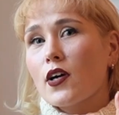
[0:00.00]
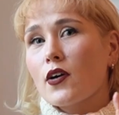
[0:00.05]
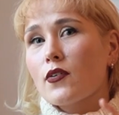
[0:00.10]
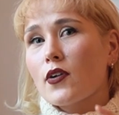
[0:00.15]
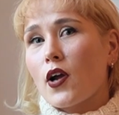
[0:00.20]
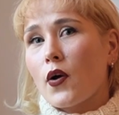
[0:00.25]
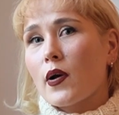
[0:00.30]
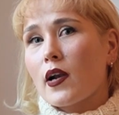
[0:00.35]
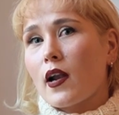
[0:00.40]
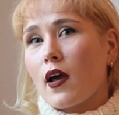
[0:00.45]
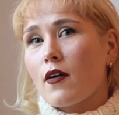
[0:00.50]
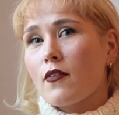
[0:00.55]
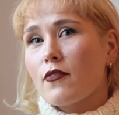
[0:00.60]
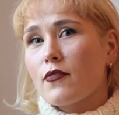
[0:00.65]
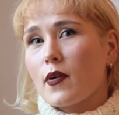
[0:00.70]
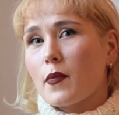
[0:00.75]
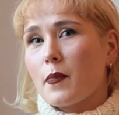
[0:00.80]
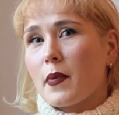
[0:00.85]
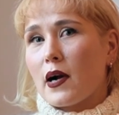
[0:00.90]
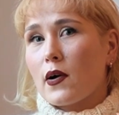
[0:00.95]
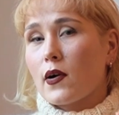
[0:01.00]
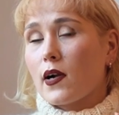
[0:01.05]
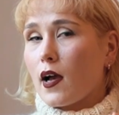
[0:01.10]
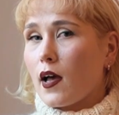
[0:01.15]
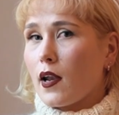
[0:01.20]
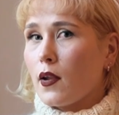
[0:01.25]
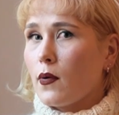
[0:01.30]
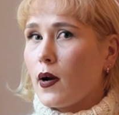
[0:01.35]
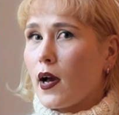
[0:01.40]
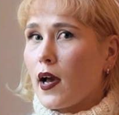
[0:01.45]
don't know enough about
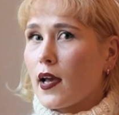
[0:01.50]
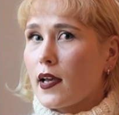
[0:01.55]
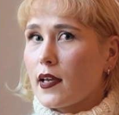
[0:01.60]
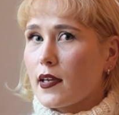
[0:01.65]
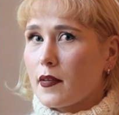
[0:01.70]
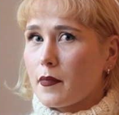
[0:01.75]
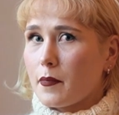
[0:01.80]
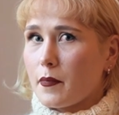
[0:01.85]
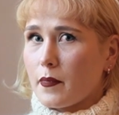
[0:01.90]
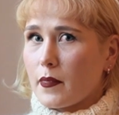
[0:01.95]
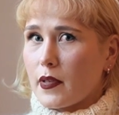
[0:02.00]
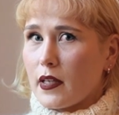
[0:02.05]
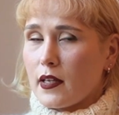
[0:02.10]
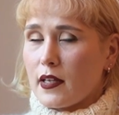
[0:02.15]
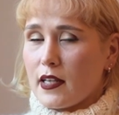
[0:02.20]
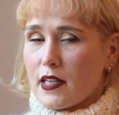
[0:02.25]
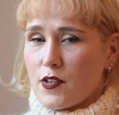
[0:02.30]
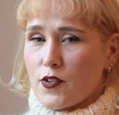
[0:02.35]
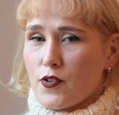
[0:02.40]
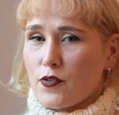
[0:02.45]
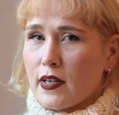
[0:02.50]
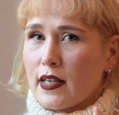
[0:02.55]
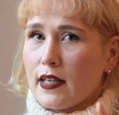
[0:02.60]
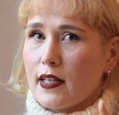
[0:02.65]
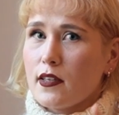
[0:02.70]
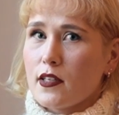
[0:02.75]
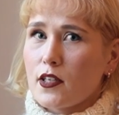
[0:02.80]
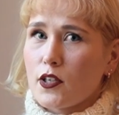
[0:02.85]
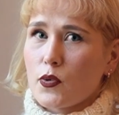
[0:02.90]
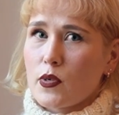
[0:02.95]
colourwork history
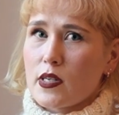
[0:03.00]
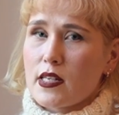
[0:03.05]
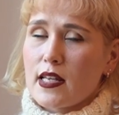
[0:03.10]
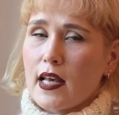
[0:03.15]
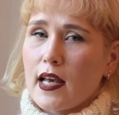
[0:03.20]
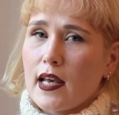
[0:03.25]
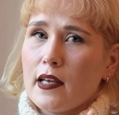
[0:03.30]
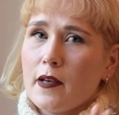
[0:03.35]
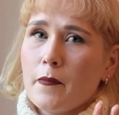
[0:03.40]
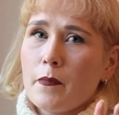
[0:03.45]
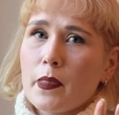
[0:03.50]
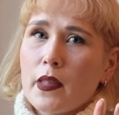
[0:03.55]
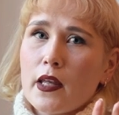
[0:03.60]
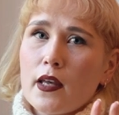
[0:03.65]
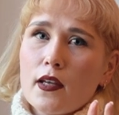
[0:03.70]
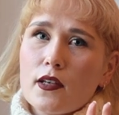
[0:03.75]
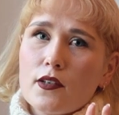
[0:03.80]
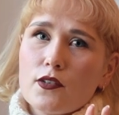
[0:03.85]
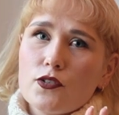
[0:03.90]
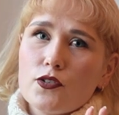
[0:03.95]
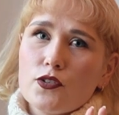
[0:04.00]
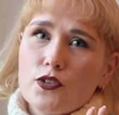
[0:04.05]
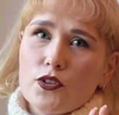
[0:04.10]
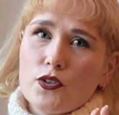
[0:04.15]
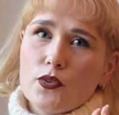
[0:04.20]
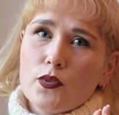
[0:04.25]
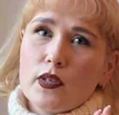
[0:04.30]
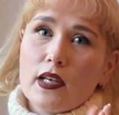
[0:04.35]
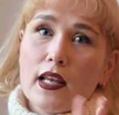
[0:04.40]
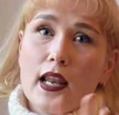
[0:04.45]
in the USA
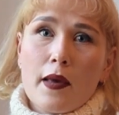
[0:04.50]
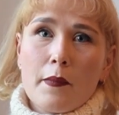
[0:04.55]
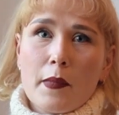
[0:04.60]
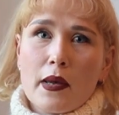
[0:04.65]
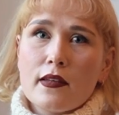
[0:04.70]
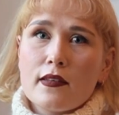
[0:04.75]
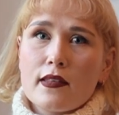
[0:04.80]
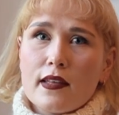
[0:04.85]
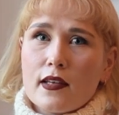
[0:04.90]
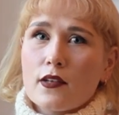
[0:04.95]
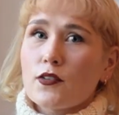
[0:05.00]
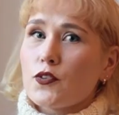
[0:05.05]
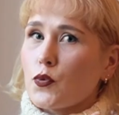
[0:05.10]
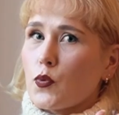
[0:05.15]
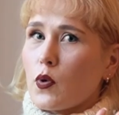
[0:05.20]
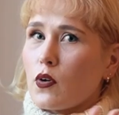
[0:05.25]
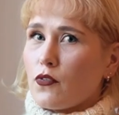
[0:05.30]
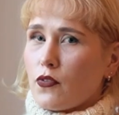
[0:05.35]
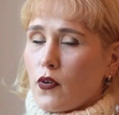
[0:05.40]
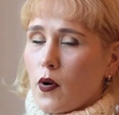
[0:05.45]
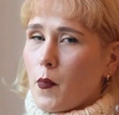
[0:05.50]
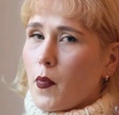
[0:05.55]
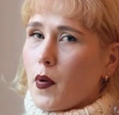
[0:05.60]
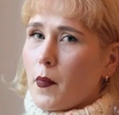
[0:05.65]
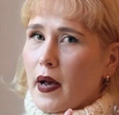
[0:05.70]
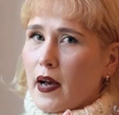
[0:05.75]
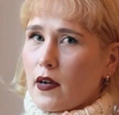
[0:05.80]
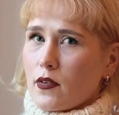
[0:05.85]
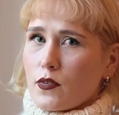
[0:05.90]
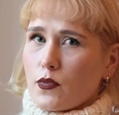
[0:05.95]
to claim anything to or from
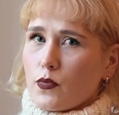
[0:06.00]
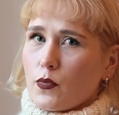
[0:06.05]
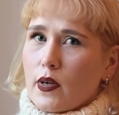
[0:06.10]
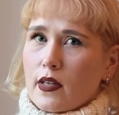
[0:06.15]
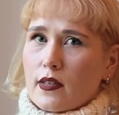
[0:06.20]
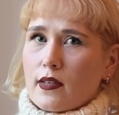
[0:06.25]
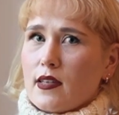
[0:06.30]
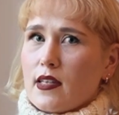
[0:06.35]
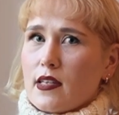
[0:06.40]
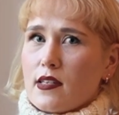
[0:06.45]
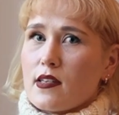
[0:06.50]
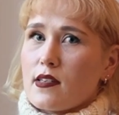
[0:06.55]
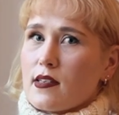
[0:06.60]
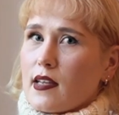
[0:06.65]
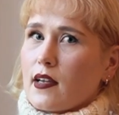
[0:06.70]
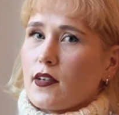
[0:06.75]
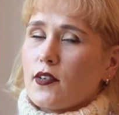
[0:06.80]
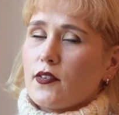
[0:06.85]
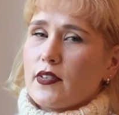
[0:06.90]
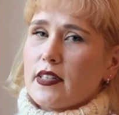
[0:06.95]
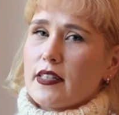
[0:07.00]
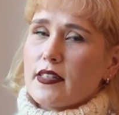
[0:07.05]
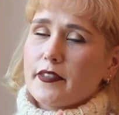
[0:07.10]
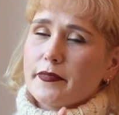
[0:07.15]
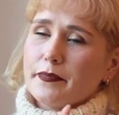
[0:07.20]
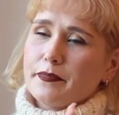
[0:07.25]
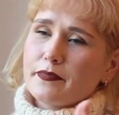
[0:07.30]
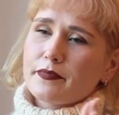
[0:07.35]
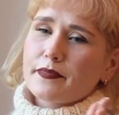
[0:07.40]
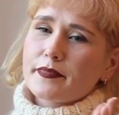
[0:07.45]
about whether this is accurate
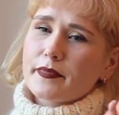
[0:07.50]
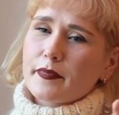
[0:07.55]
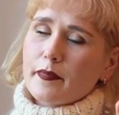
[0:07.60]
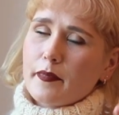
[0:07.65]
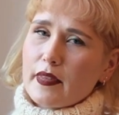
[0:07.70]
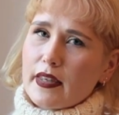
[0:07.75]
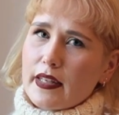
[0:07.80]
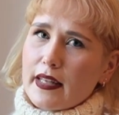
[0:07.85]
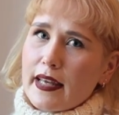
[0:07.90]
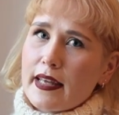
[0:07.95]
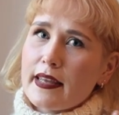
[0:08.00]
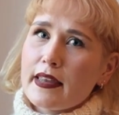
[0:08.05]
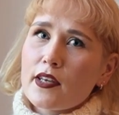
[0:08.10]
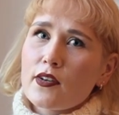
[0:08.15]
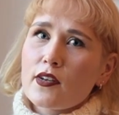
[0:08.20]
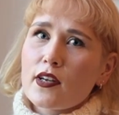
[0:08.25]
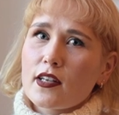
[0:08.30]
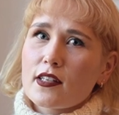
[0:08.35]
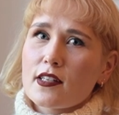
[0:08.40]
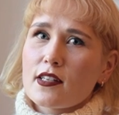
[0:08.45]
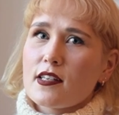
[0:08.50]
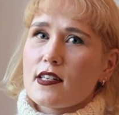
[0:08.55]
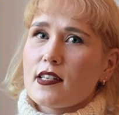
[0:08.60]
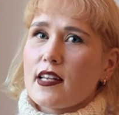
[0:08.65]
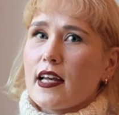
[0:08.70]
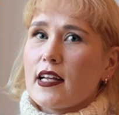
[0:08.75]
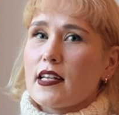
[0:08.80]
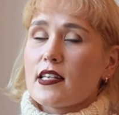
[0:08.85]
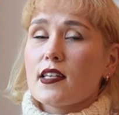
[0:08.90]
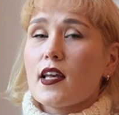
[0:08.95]
in the United
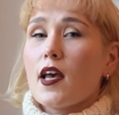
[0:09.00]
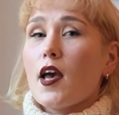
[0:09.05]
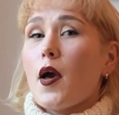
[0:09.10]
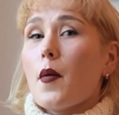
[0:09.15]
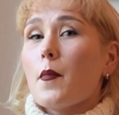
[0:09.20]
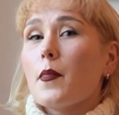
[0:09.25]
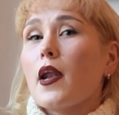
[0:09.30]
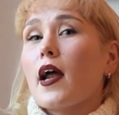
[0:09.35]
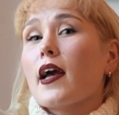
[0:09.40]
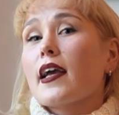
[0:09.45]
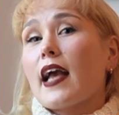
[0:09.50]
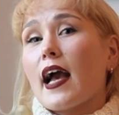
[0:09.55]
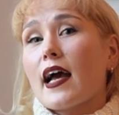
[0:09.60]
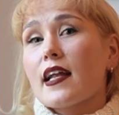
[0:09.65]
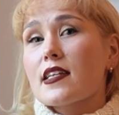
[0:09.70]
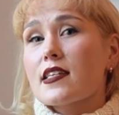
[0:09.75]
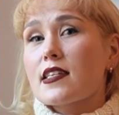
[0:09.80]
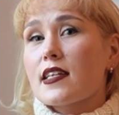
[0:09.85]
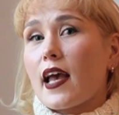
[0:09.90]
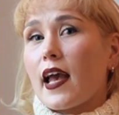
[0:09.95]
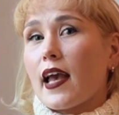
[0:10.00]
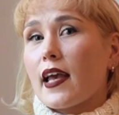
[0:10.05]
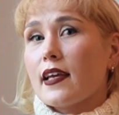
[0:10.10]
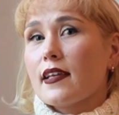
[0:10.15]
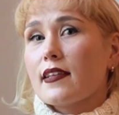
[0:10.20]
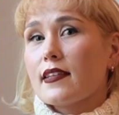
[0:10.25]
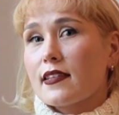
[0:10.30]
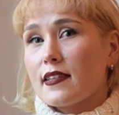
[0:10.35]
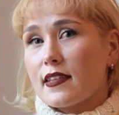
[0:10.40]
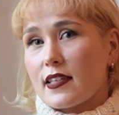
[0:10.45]
States, but I can
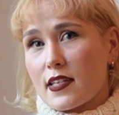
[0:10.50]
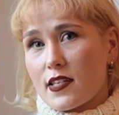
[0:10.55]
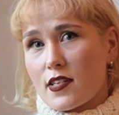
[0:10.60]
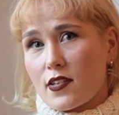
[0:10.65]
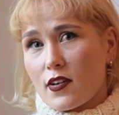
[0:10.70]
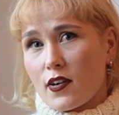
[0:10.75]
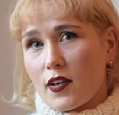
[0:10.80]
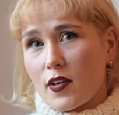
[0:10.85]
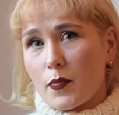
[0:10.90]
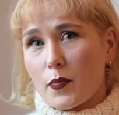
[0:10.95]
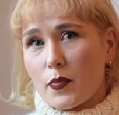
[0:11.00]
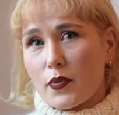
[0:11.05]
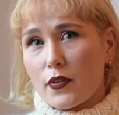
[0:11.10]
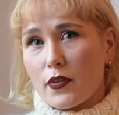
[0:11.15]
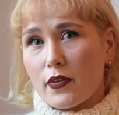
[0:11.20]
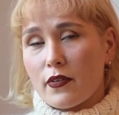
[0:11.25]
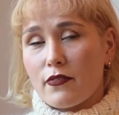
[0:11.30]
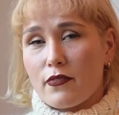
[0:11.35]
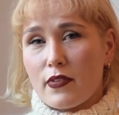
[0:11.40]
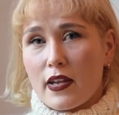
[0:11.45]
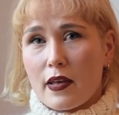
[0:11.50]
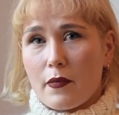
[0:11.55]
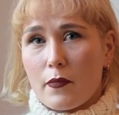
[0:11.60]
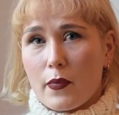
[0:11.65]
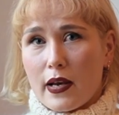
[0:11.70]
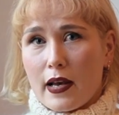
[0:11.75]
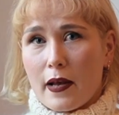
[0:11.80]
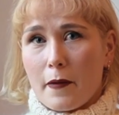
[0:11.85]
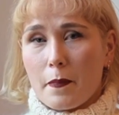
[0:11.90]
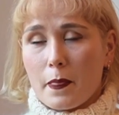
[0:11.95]
say that this type of
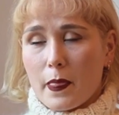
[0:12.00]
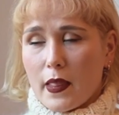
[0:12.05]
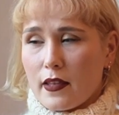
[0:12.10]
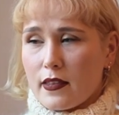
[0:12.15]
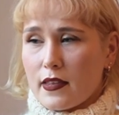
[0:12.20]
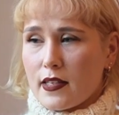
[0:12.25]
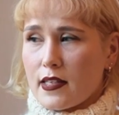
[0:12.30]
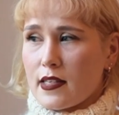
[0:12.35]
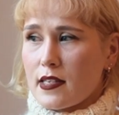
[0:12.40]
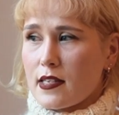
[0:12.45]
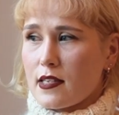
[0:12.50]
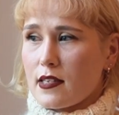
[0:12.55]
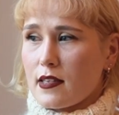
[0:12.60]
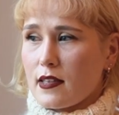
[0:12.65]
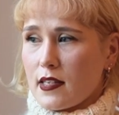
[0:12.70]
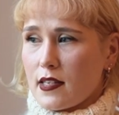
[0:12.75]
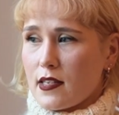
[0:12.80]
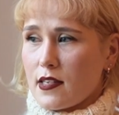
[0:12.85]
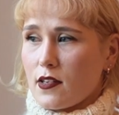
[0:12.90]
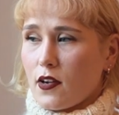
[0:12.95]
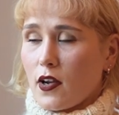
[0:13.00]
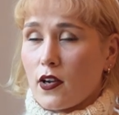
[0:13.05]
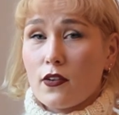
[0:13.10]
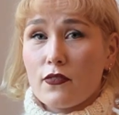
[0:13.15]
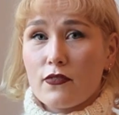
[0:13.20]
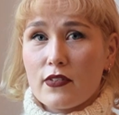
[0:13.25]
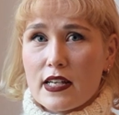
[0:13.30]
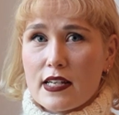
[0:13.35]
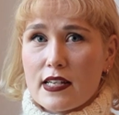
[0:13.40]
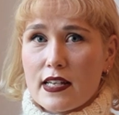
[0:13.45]
knitwear and this style
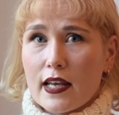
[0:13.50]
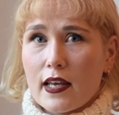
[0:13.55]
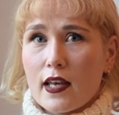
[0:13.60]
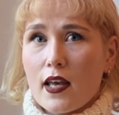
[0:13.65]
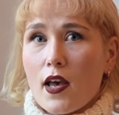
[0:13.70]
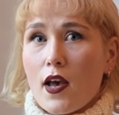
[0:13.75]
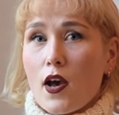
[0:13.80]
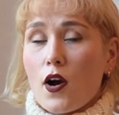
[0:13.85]
of knitting